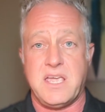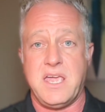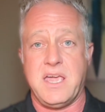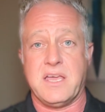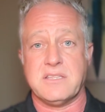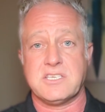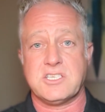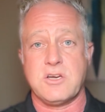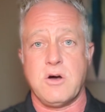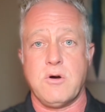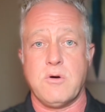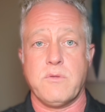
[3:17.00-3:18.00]
And
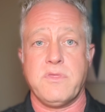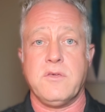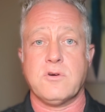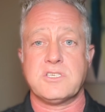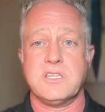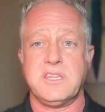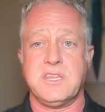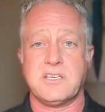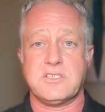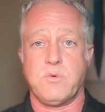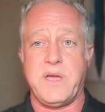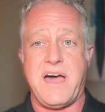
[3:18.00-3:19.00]
so those are the
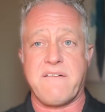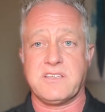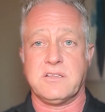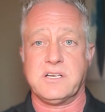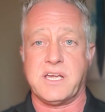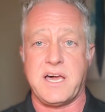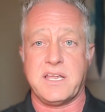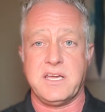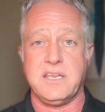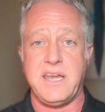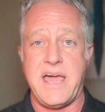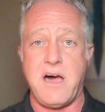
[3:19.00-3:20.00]
things that we have to look at.
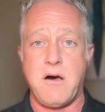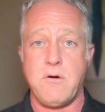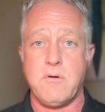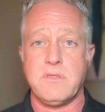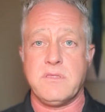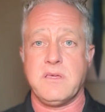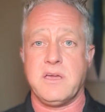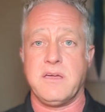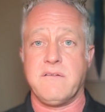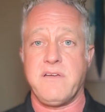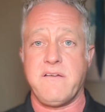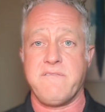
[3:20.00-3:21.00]
And now
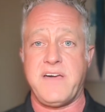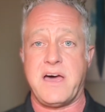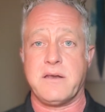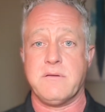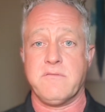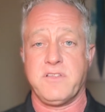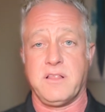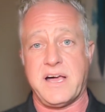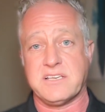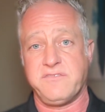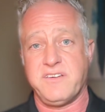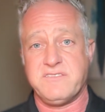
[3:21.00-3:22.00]
they have had, for the
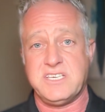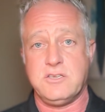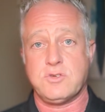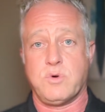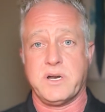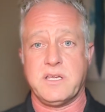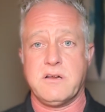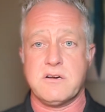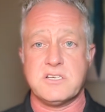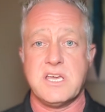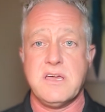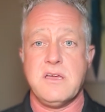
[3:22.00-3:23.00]
last 15, 20
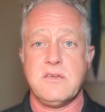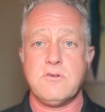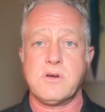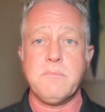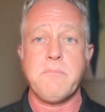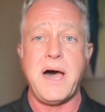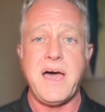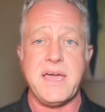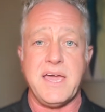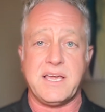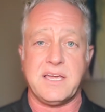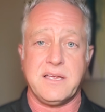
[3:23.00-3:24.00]
years, you can
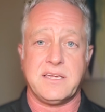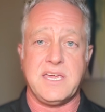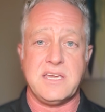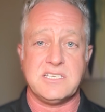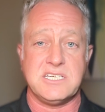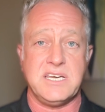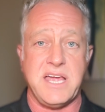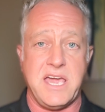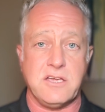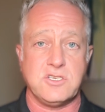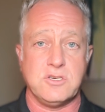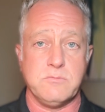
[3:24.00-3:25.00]
buy casein
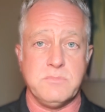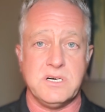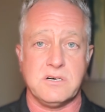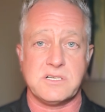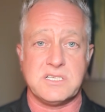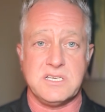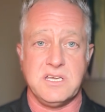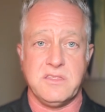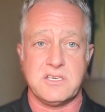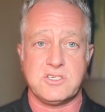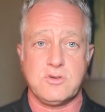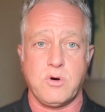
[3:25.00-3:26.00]
A2 milks in
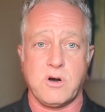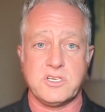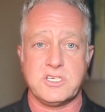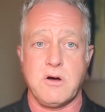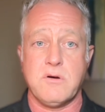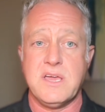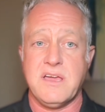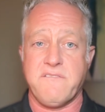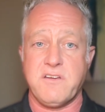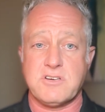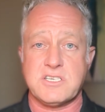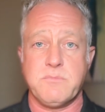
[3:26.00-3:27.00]
the store. So
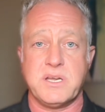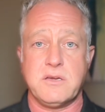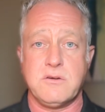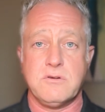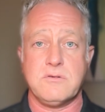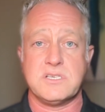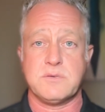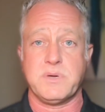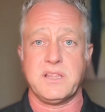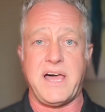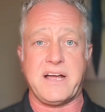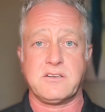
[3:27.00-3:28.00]
if you're somebody who has
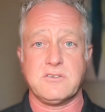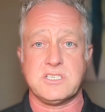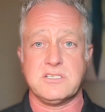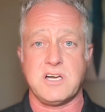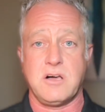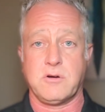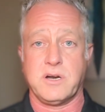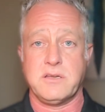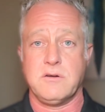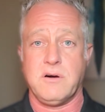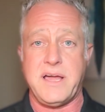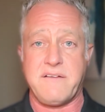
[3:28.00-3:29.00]
been lactose intolerant,
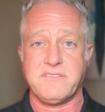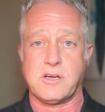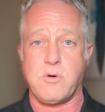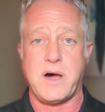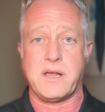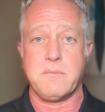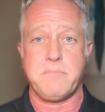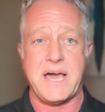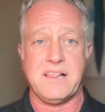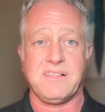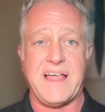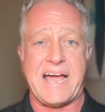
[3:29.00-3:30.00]
you don't have to go out and
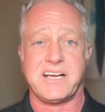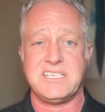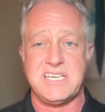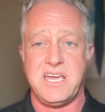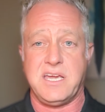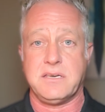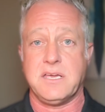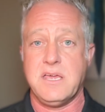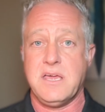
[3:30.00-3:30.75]
buy Lactaid